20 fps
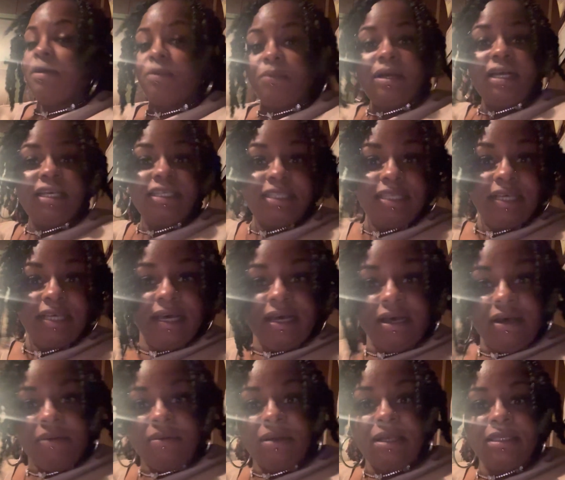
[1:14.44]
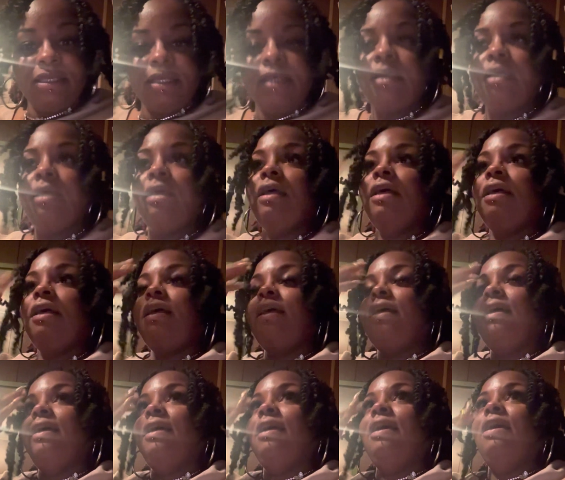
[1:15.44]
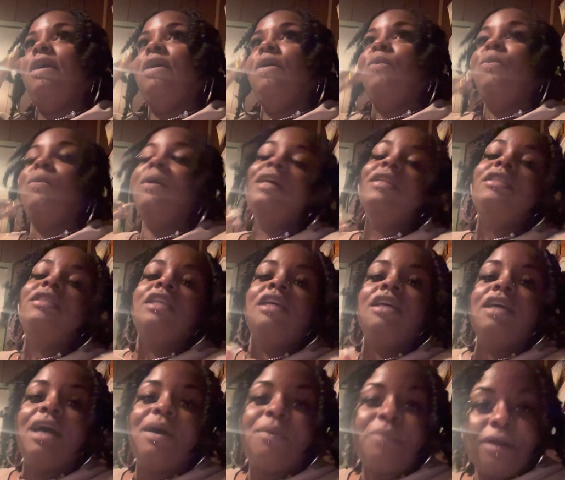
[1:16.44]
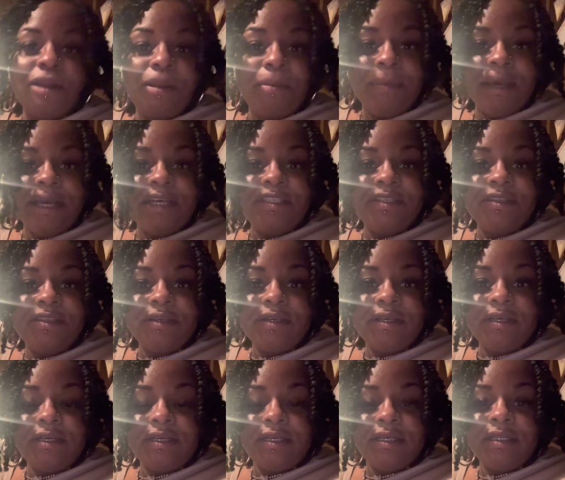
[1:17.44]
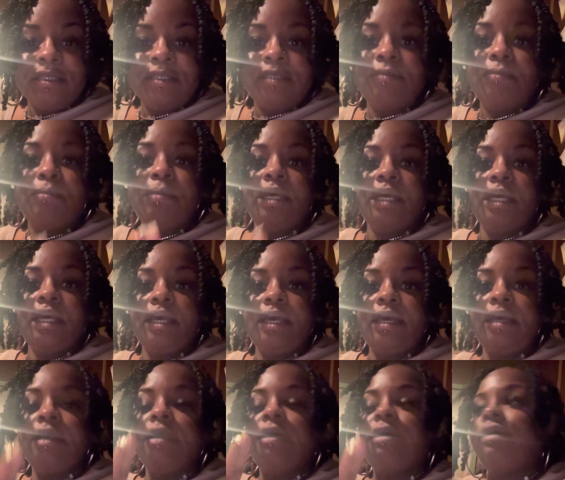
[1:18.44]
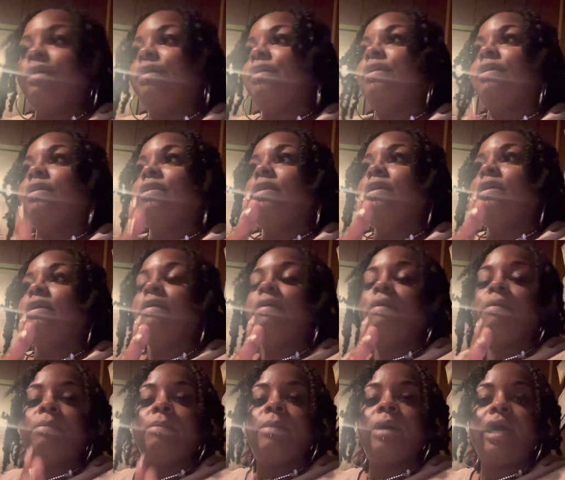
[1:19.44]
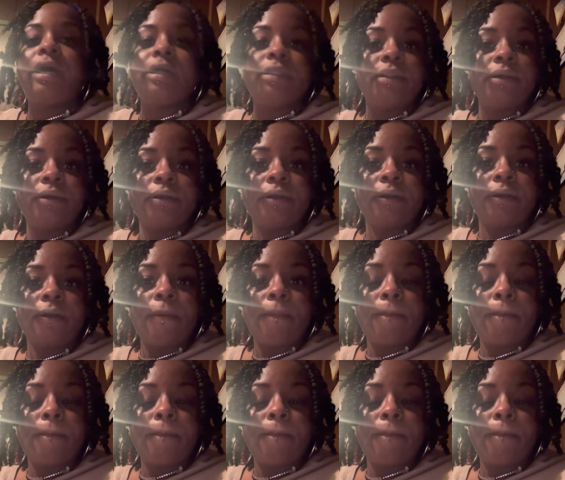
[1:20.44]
What's up? What's up? One thing I want to master is being unbothered.